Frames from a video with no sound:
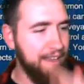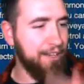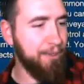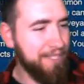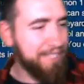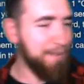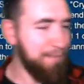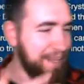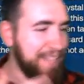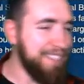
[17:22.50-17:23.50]
Crystal
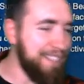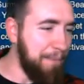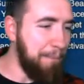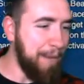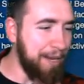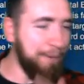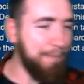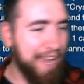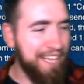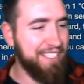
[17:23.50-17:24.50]
Beast mirror
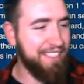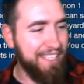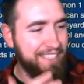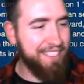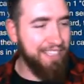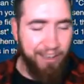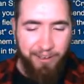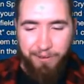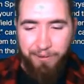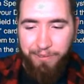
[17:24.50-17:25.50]
match. Let's
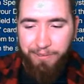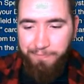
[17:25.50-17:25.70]
go.